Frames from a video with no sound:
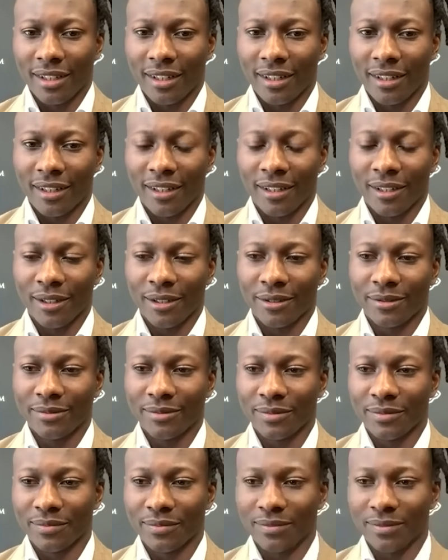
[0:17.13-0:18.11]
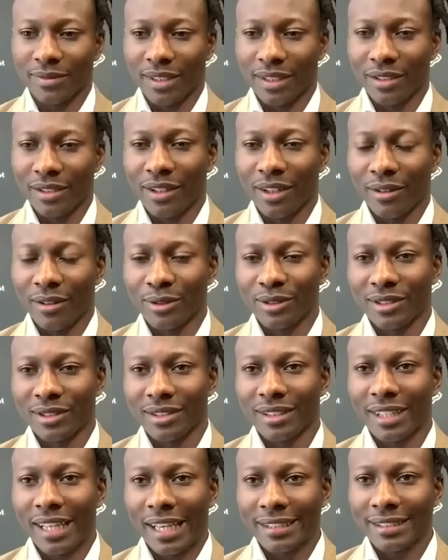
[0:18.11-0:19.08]
Uh, you know, it was
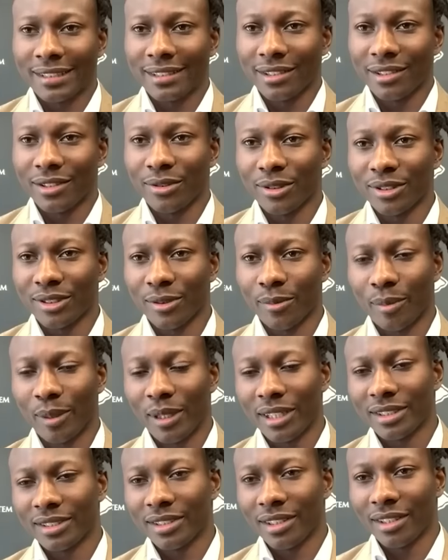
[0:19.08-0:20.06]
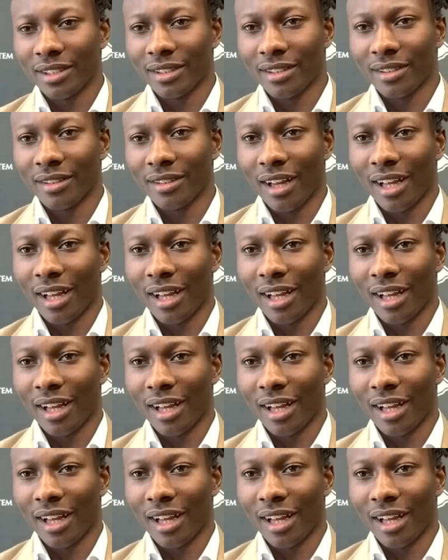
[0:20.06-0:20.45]
Kansas City was a place that